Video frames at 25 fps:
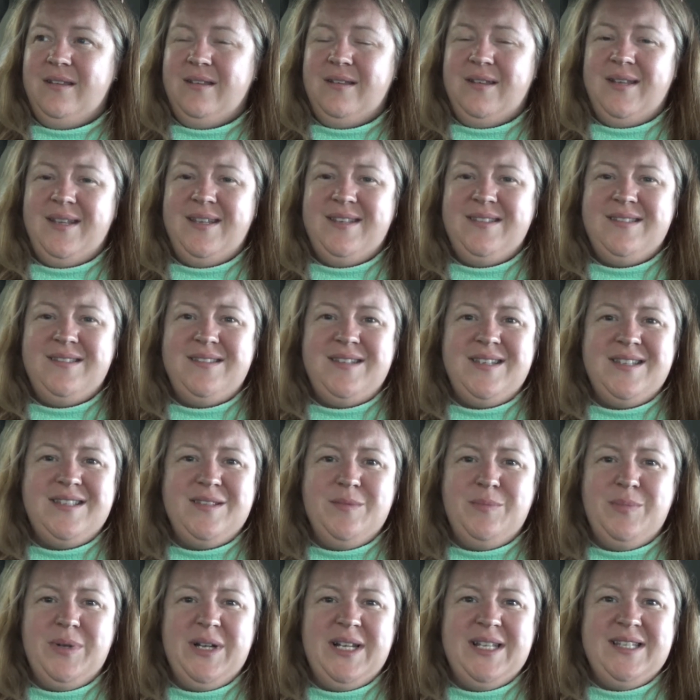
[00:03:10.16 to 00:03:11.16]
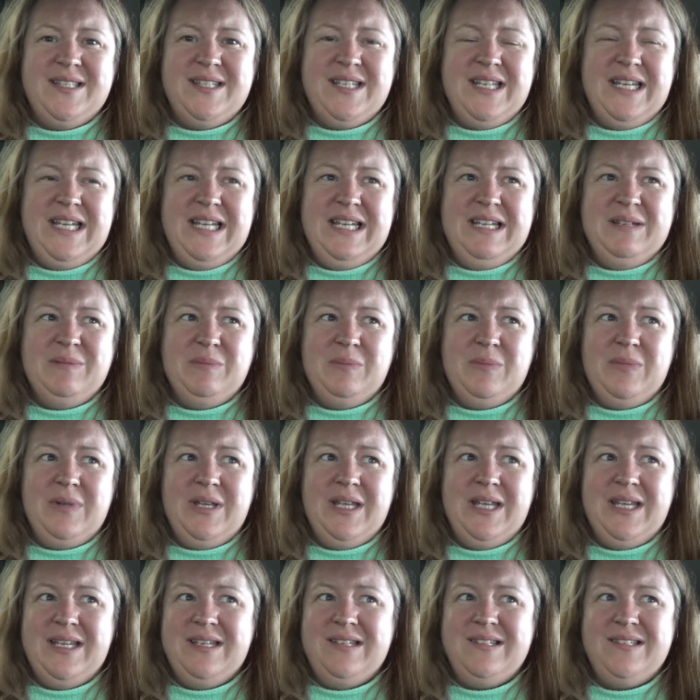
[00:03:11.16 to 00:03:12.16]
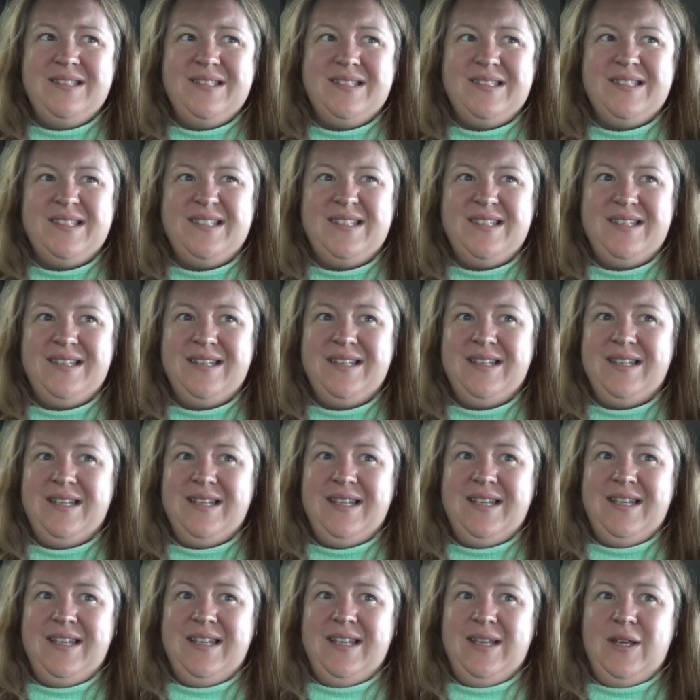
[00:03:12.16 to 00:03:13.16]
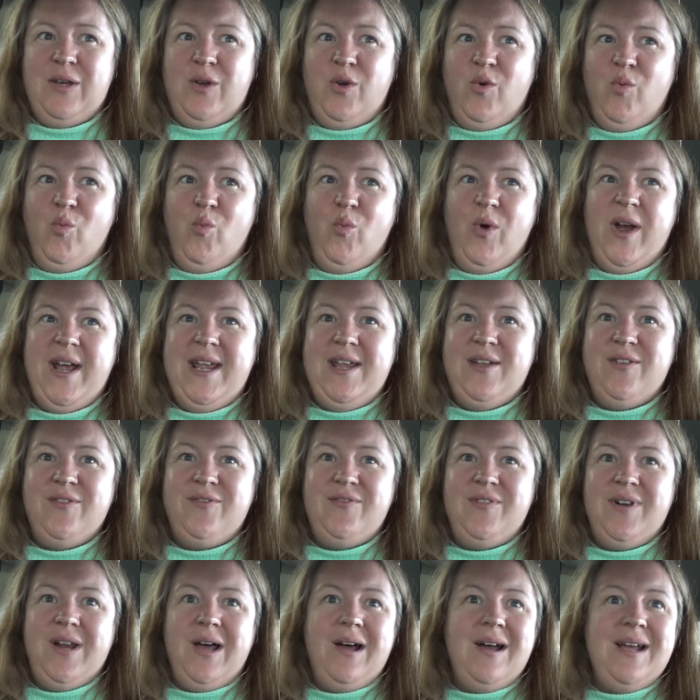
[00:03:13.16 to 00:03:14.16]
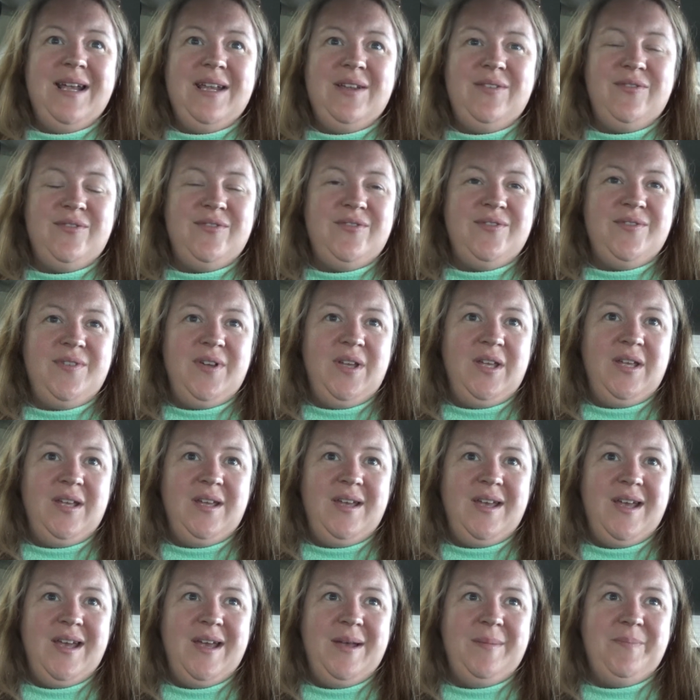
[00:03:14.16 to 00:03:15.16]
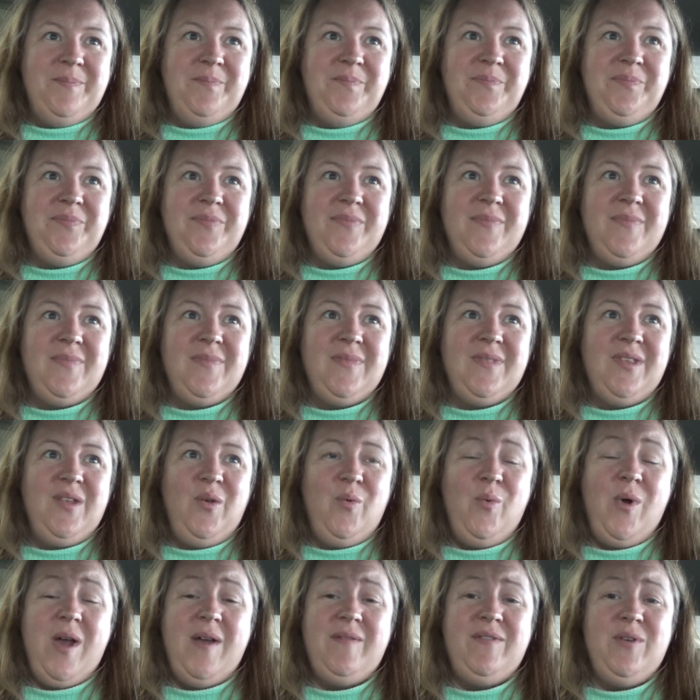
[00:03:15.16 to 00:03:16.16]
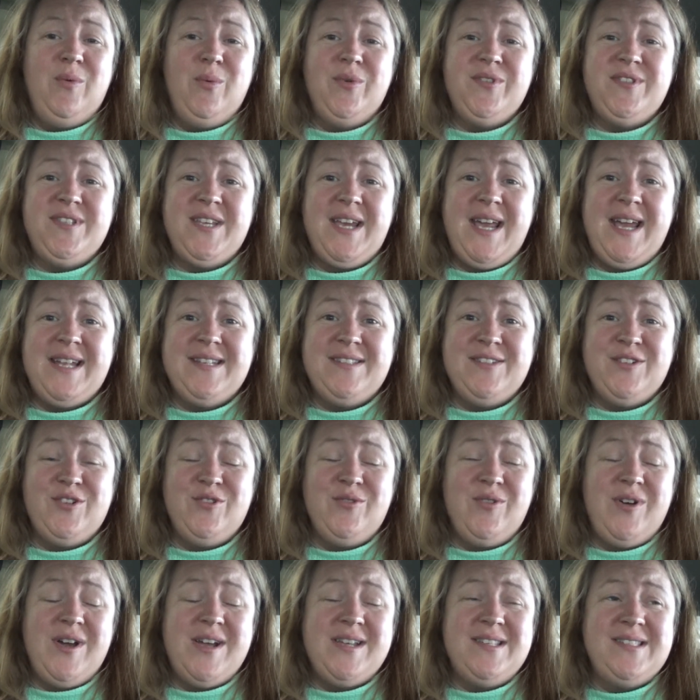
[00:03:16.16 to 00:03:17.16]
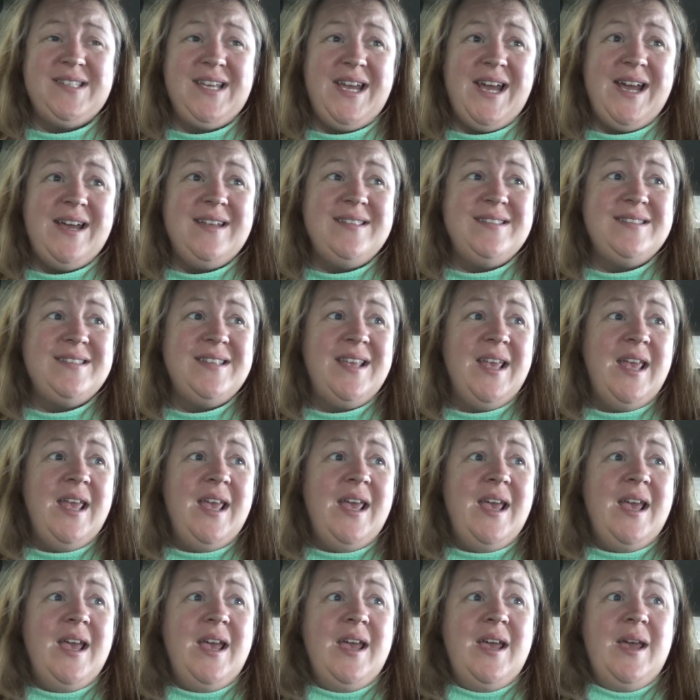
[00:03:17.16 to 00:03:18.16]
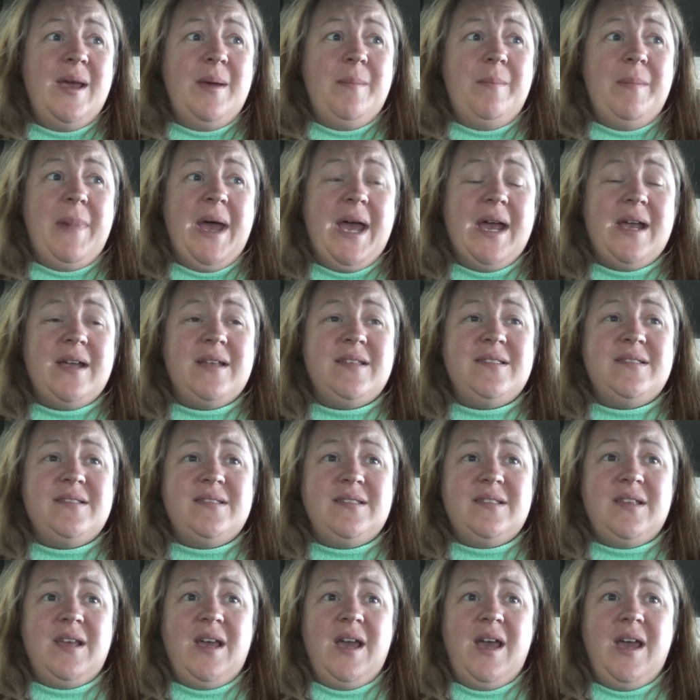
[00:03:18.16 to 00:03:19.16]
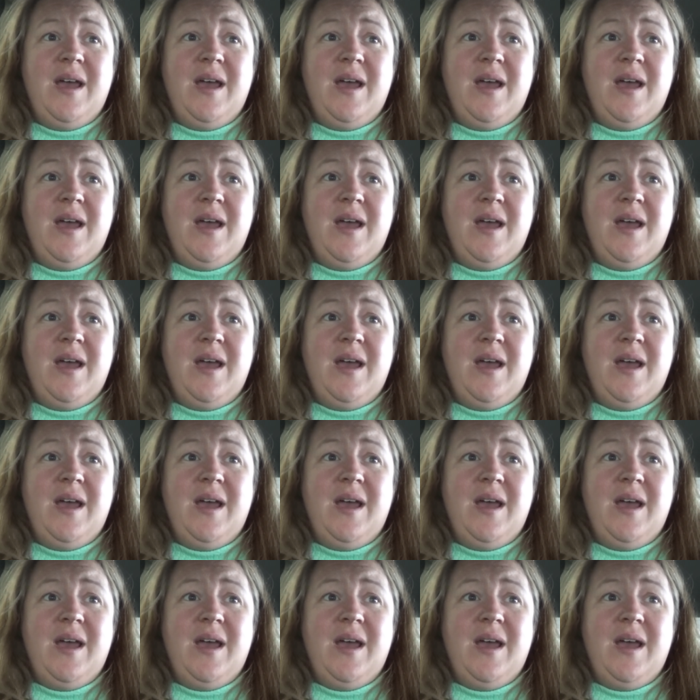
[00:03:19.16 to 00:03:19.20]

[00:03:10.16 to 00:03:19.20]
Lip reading: his disability, his way of life, whatever you want to categorise it as. Max